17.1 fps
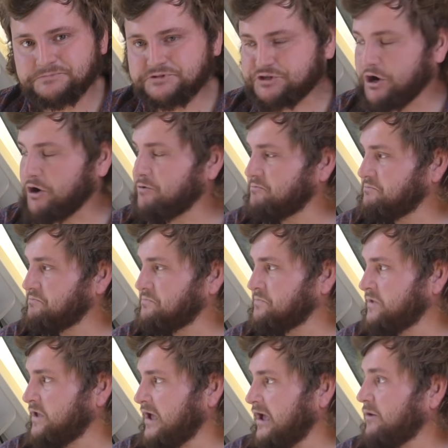So
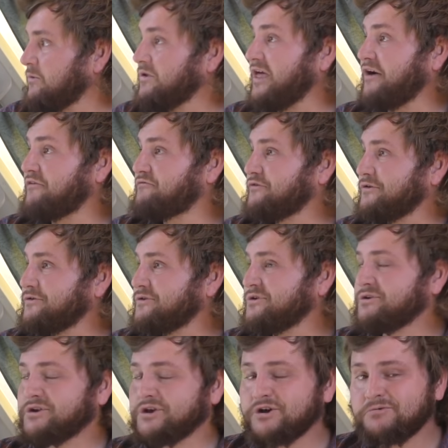without
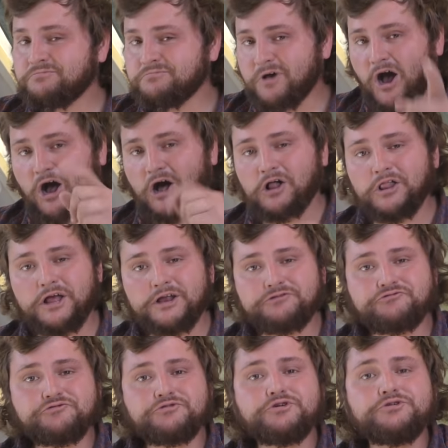further ado, I'll
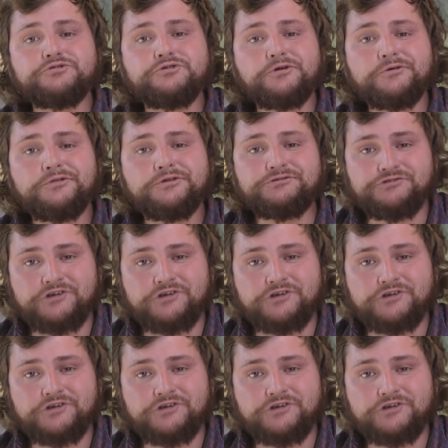let Drew do the